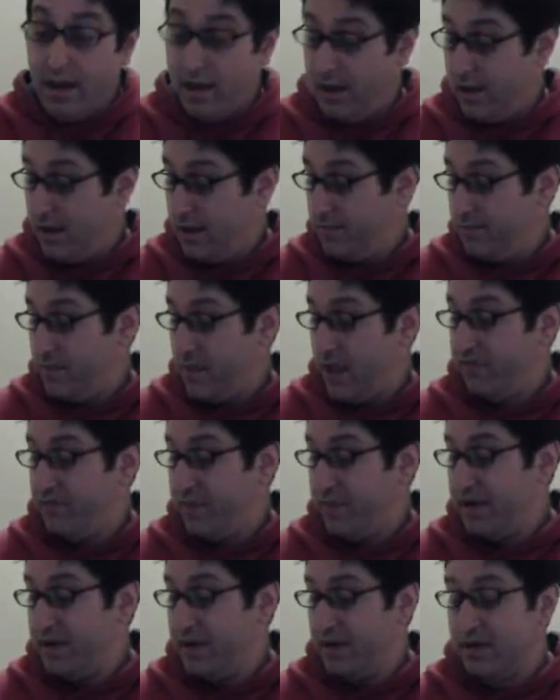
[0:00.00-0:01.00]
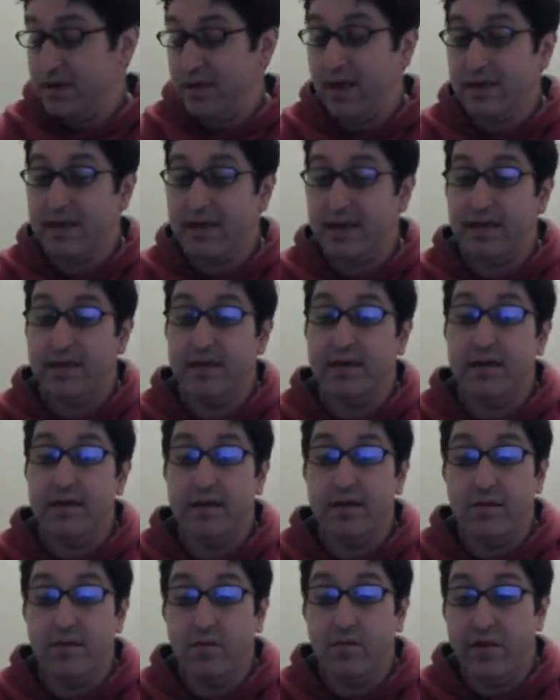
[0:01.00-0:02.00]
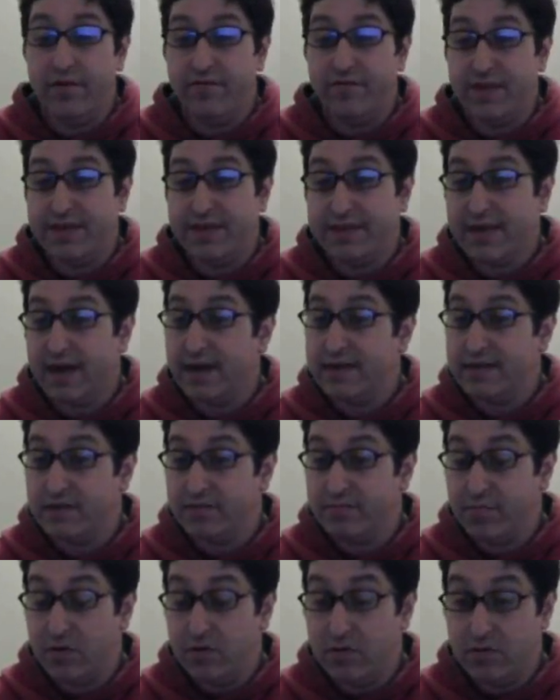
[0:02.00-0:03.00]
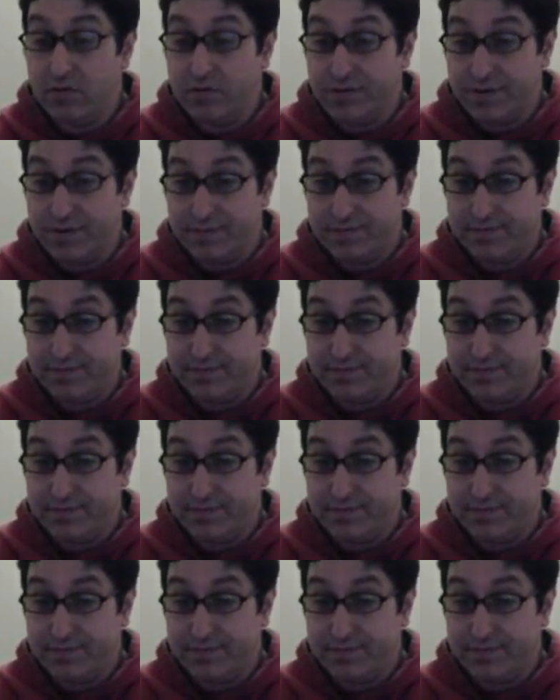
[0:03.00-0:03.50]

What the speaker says: I've been unlucky with these kinds of pulls,